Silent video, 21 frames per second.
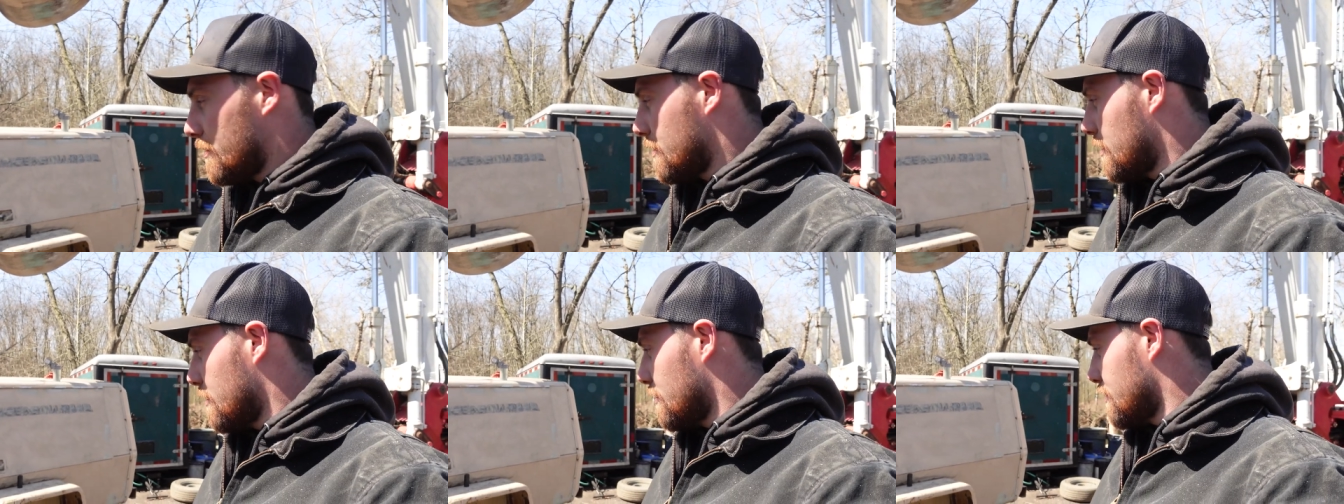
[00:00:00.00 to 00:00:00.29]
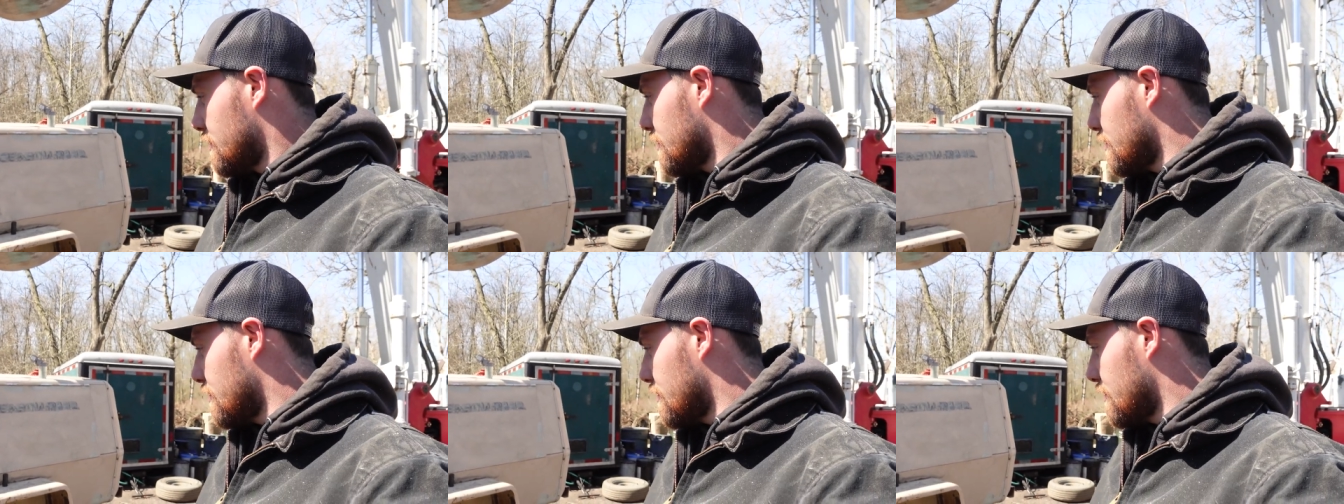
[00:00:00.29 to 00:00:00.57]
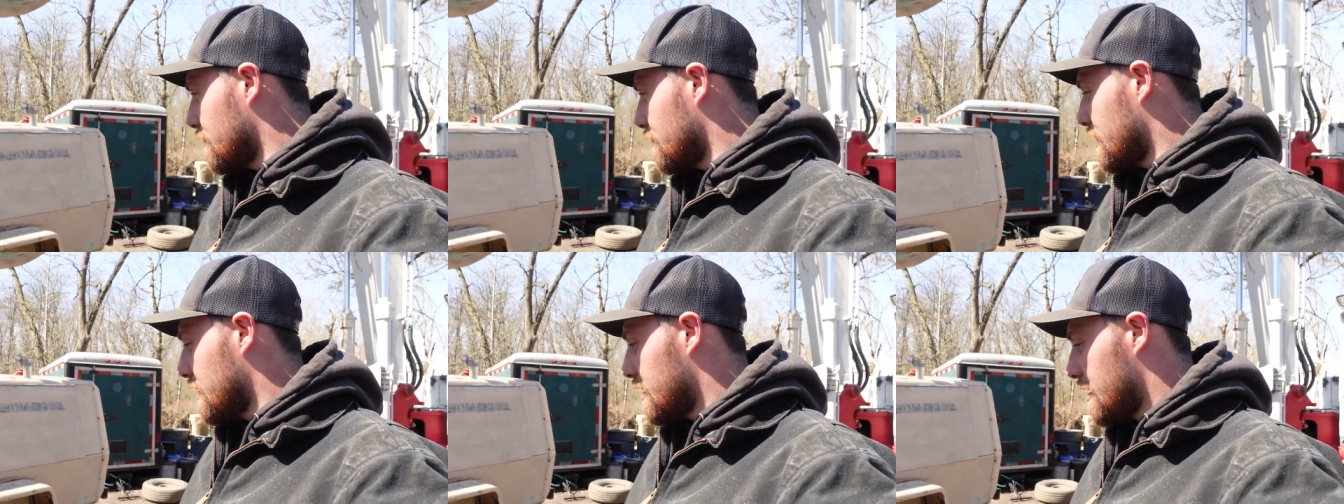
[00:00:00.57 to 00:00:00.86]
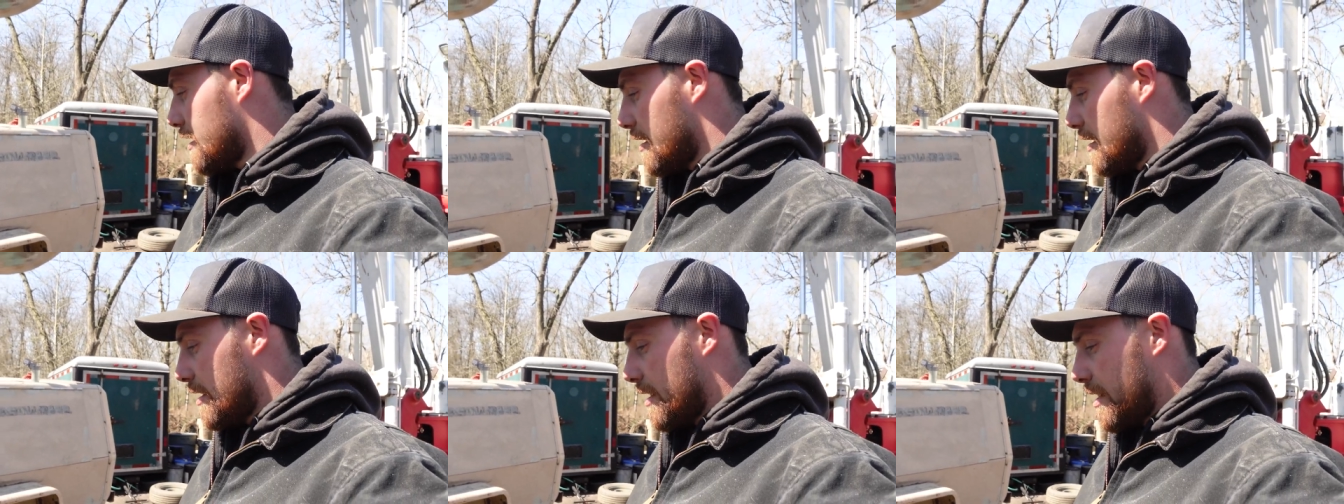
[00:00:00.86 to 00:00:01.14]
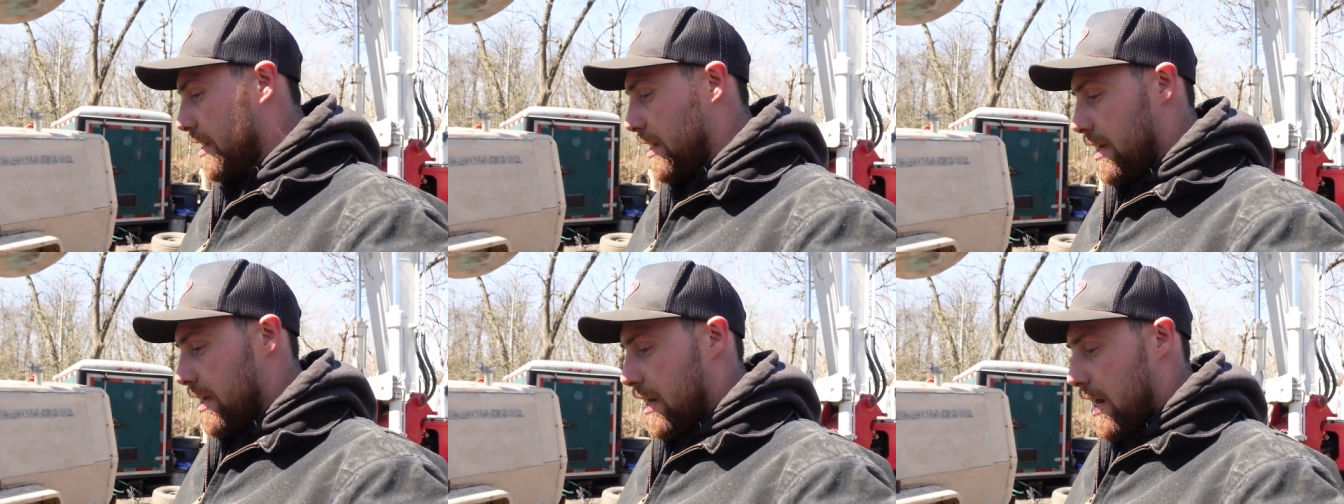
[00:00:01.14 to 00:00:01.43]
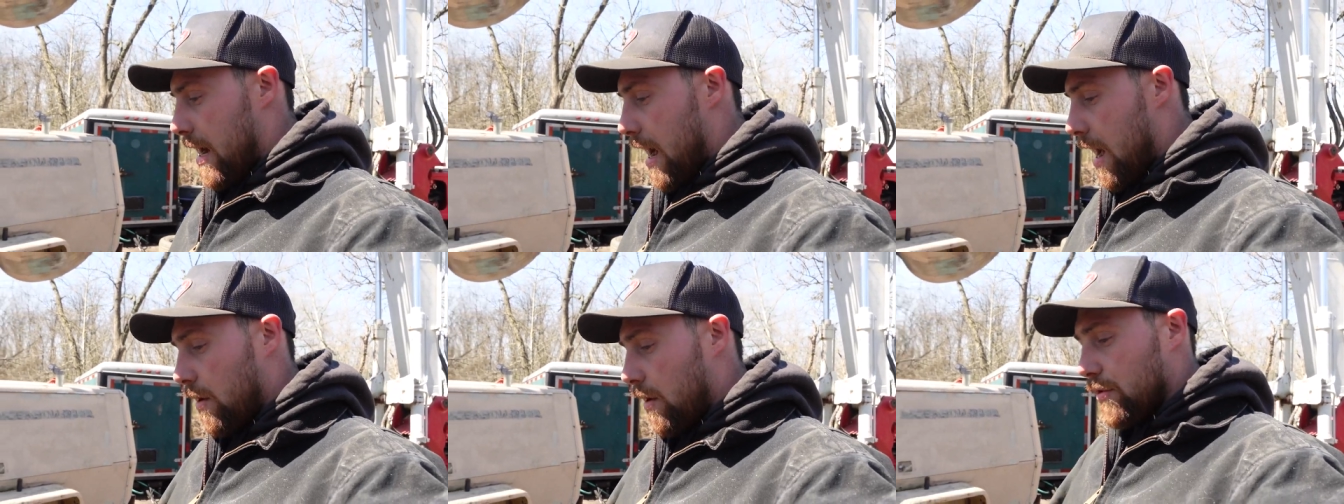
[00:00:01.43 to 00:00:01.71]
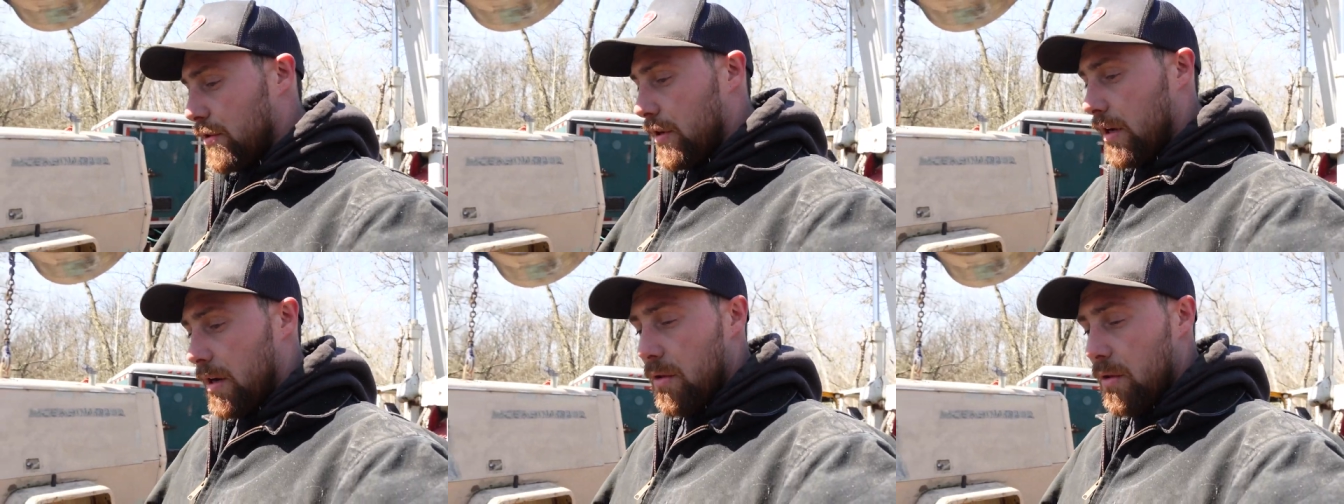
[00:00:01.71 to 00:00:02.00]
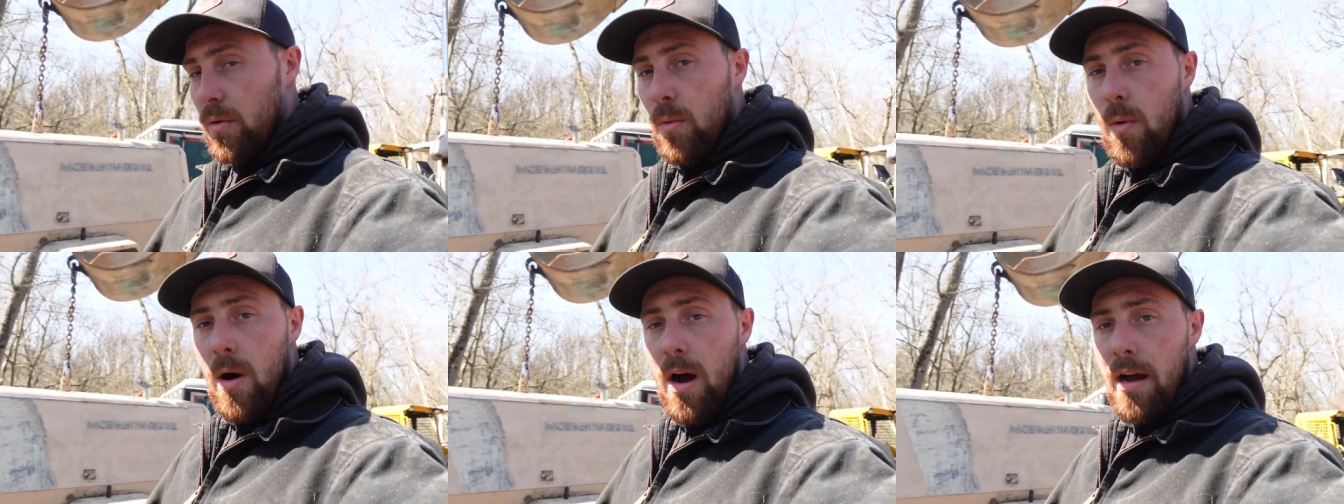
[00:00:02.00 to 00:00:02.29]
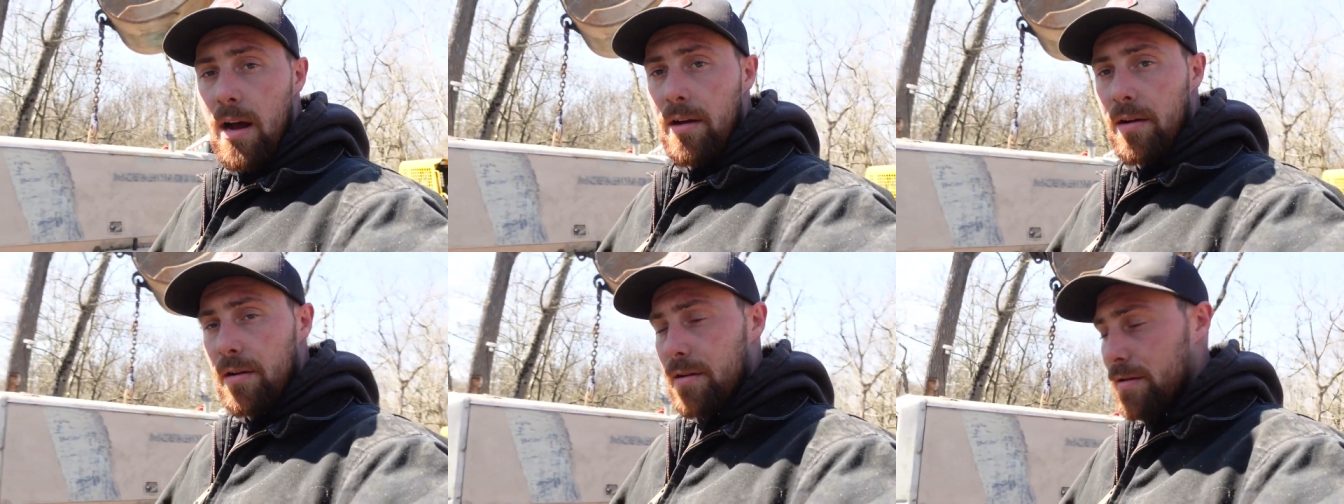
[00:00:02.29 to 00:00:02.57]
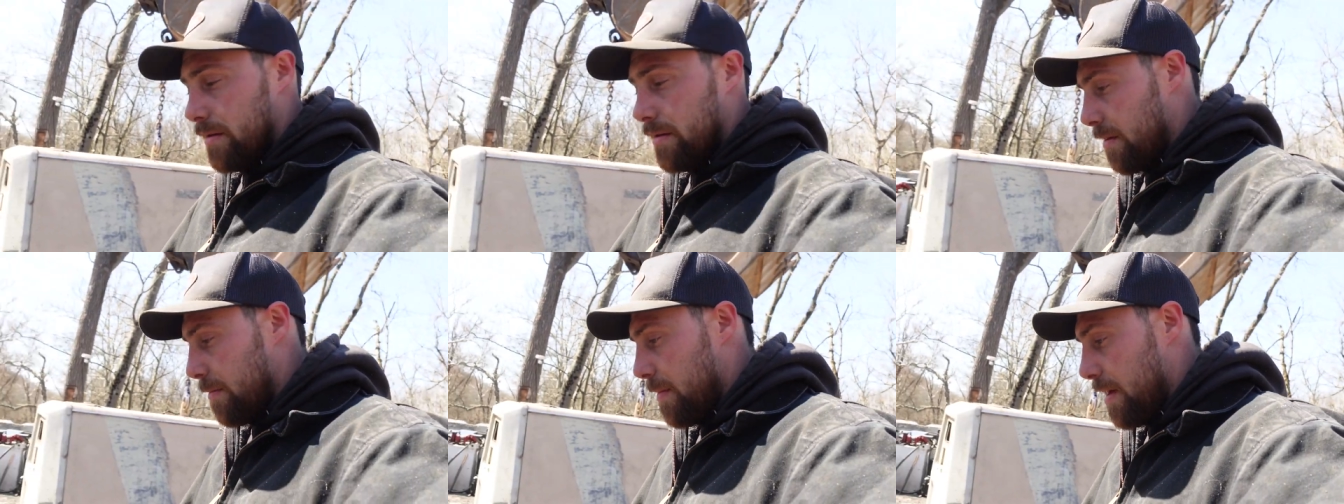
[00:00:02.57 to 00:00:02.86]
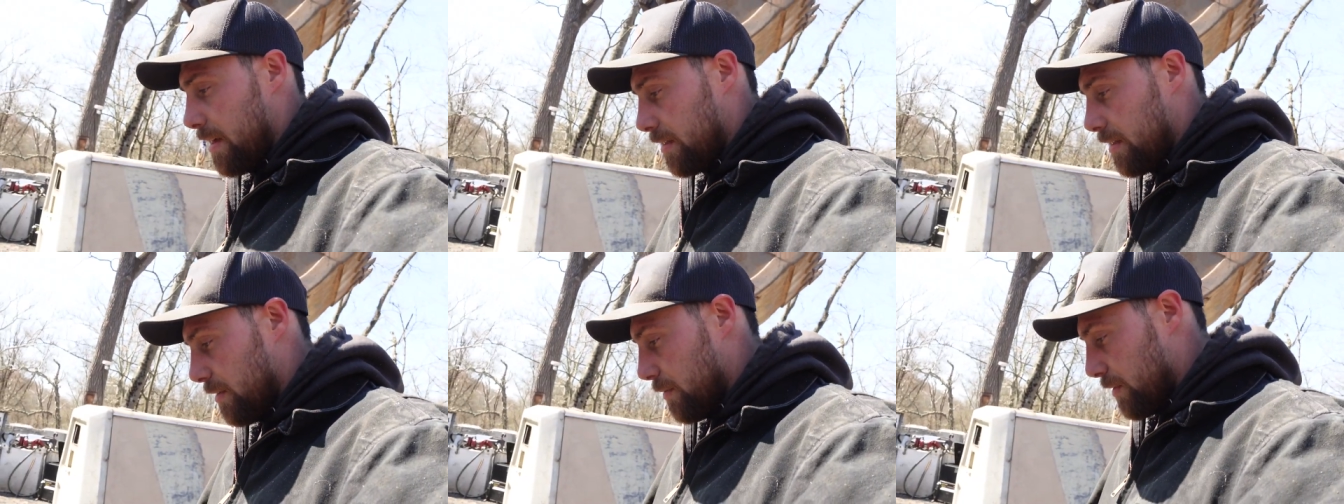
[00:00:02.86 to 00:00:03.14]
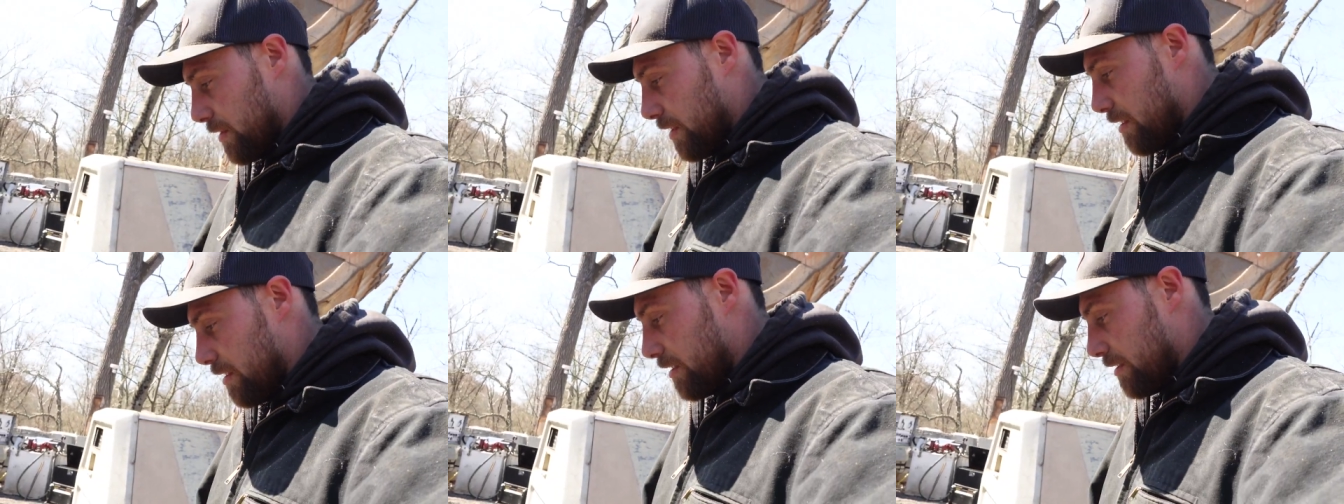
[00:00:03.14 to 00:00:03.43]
so and so on. But uh, I also got all the wire, the mess that was in